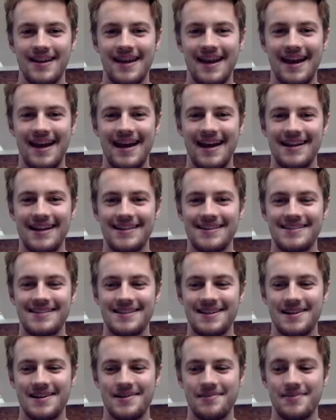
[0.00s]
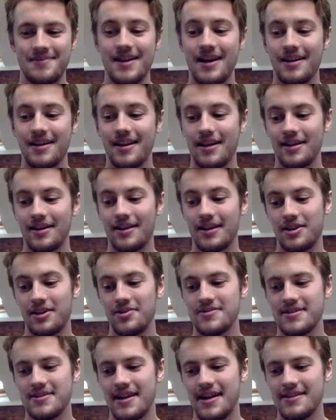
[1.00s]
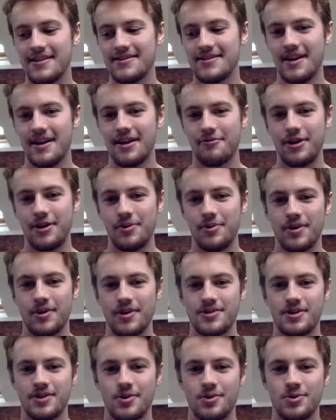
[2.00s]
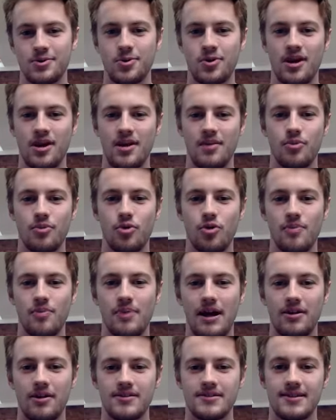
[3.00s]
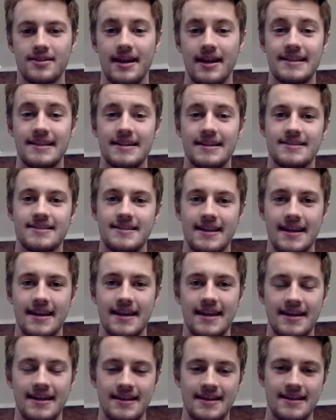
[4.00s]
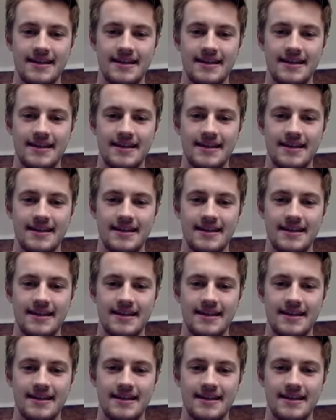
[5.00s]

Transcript: And yeah, like you said, I really want to start talking more about identity